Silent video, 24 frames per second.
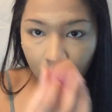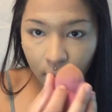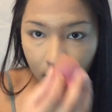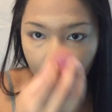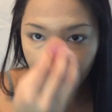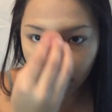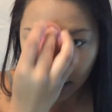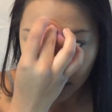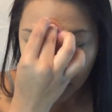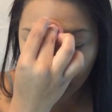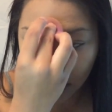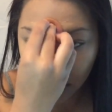
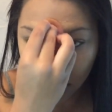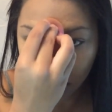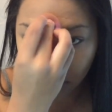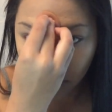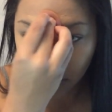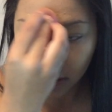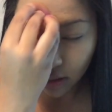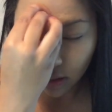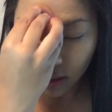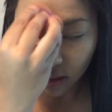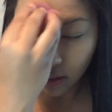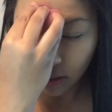honestly,
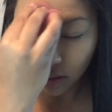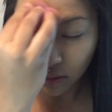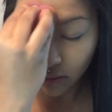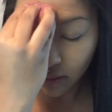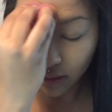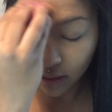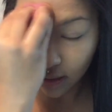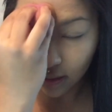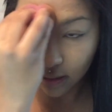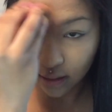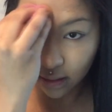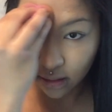nose
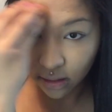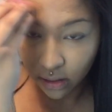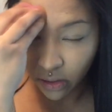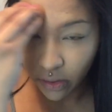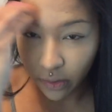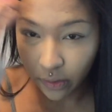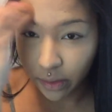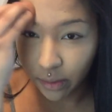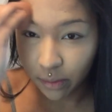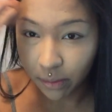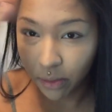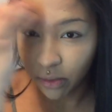contouring is
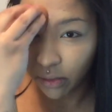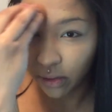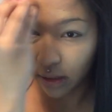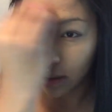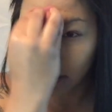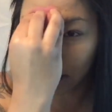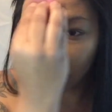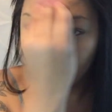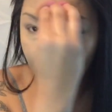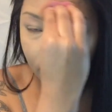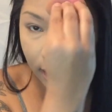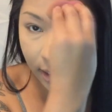so
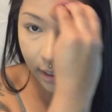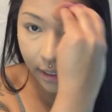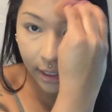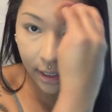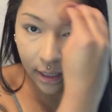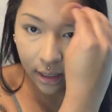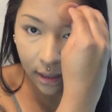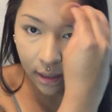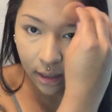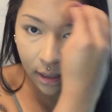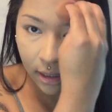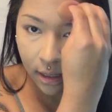important.
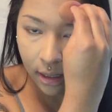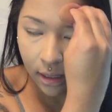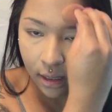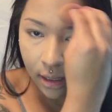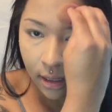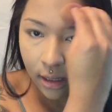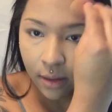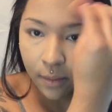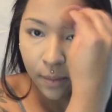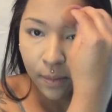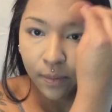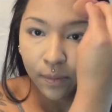Like,
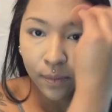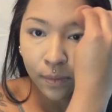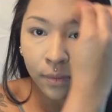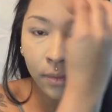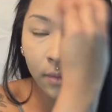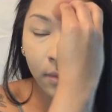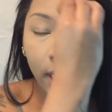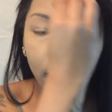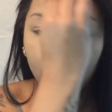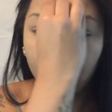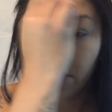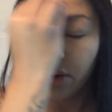
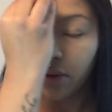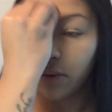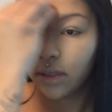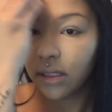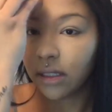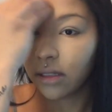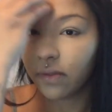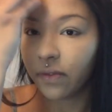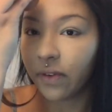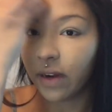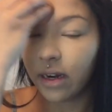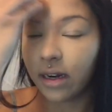my nose
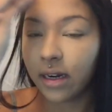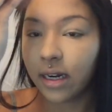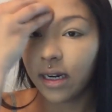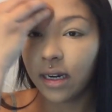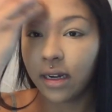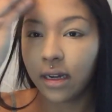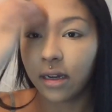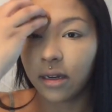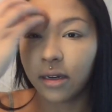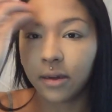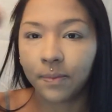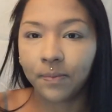is
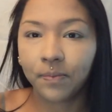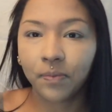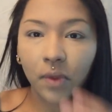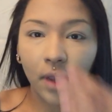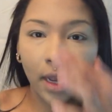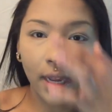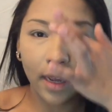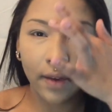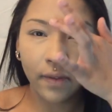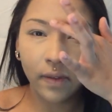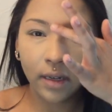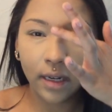very, um,
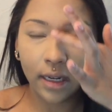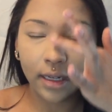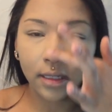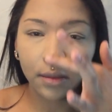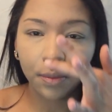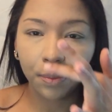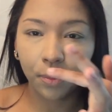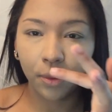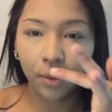I have a nice